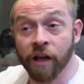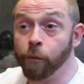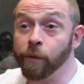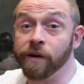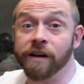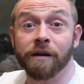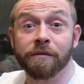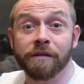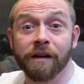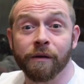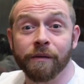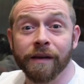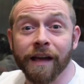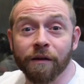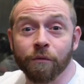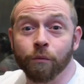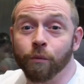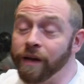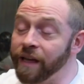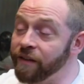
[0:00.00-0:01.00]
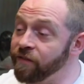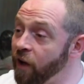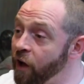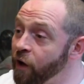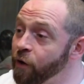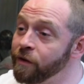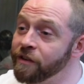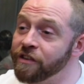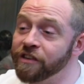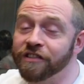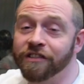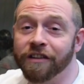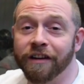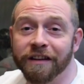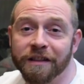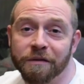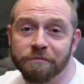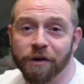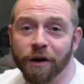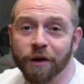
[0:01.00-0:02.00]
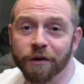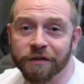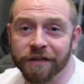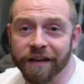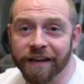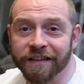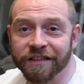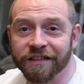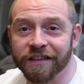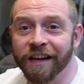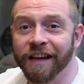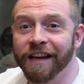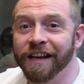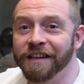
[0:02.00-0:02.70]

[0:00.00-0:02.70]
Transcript: We don't know yet. We've only just started the process,